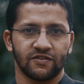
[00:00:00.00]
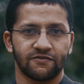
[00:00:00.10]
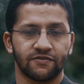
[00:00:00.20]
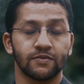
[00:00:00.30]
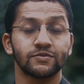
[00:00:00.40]

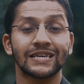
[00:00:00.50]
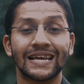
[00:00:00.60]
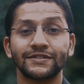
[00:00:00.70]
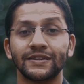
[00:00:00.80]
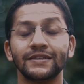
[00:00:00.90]
from
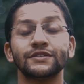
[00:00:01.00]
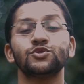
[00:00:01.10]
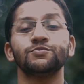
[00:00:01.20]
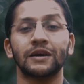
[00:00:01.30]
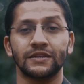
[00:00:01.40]
Sagittarius
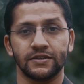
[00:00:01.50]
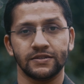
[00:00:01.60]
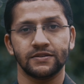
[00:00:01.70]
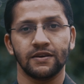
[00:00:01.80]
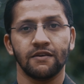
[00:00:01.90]
to
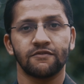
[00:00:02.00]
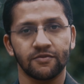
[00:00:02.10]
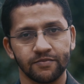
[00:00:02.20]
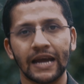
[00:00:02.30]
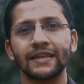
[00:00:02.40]
Pisces,
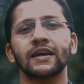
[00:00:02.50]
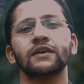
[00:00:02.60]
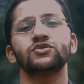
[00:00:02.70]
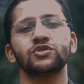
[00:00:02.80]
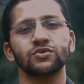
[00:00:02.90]
from 9th
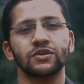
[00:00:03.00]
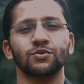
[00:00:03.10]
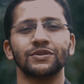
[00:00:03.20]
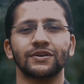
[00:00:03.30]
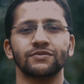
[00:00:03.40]
house to the
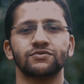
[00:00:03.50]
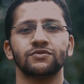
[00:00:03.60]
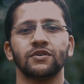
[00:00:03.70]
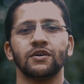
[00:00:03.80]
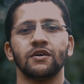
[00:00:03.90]
12th house,
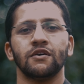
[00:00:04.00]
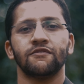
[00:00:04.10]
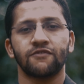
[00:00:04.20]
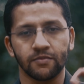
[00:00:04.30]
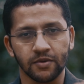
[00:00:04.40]

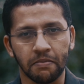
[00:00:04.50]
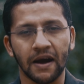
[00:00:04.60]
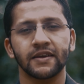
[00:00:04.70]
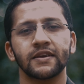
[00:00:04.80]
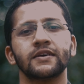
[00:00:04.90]
from the
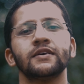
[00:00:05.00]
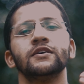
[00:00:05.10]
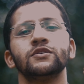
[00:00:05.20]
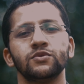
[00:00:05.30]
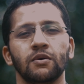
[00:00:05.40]
Bhagya
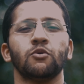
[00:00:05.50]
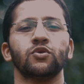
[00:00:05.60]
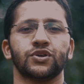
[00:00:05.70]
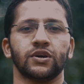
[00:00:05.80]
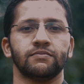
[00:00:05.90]
to the
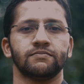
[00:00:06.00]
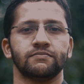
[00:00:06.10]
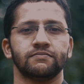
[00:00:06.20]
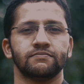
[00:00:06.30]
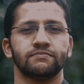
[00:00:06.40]
Moksha.
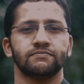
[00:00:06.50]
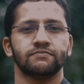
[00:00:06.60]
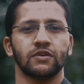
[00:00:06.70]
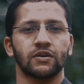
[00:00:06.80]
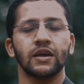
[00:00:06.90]

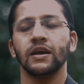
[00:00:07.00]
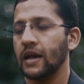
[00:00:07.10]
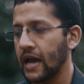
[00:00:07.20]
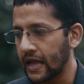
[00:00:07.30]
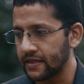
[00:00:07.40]
Okay,
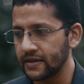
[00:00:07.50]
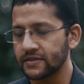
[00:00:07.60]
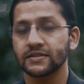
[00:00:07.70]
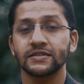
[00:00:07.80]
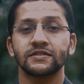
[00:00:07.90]
and
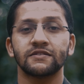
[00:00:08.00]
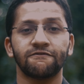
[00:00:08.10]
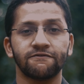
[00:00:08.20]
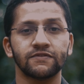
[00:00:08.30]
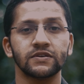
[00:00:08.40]
this is the
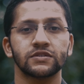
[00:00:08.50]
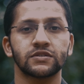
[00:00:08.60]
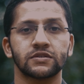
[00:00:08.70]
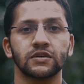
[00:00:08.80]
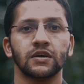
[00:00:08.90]

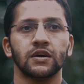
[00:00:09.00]
first